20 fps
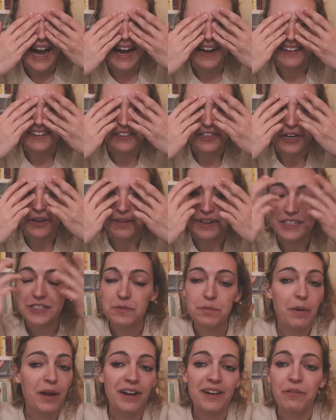I don't know.
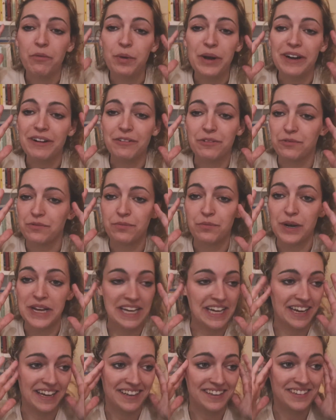It's been a weird
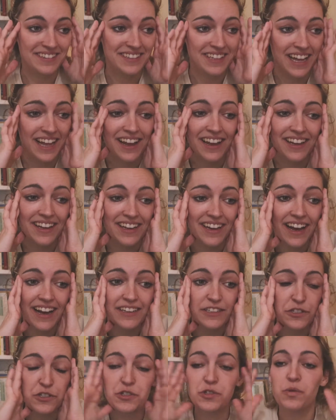weekend.
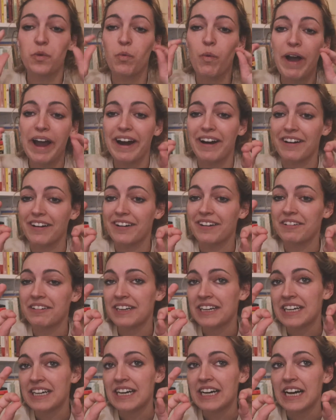I swear
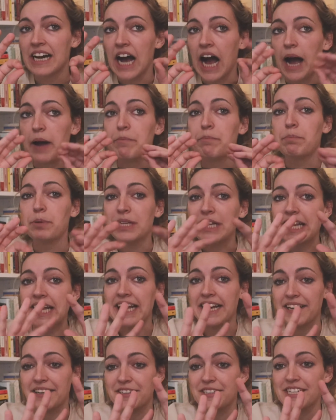I
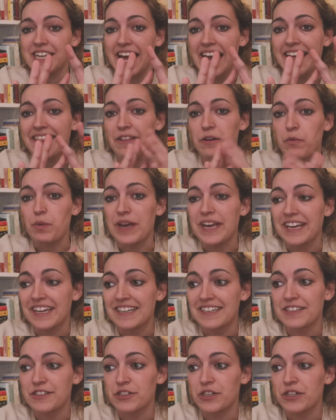blinked and the
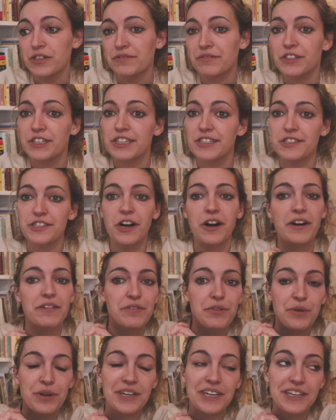weekend is over. Sorry
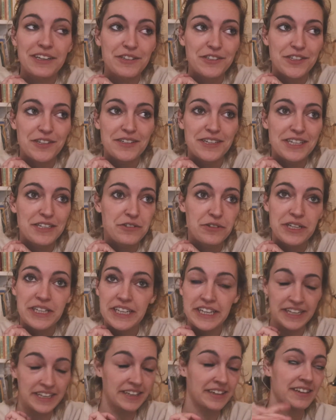if you can hear Sunday
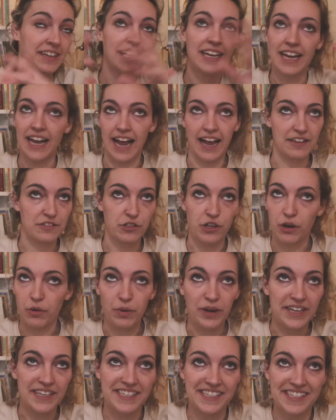drinking, as
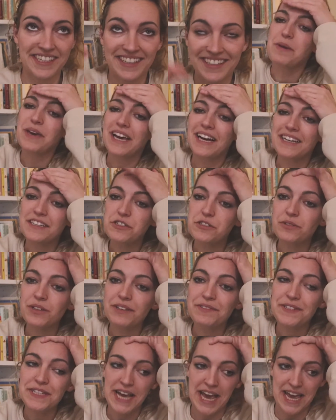always. Because You
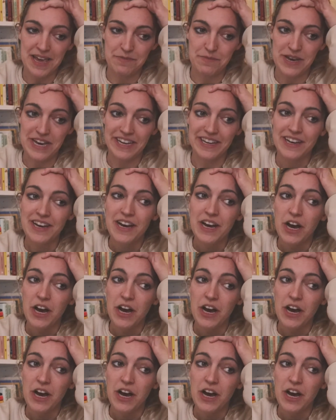Love to Hate Me.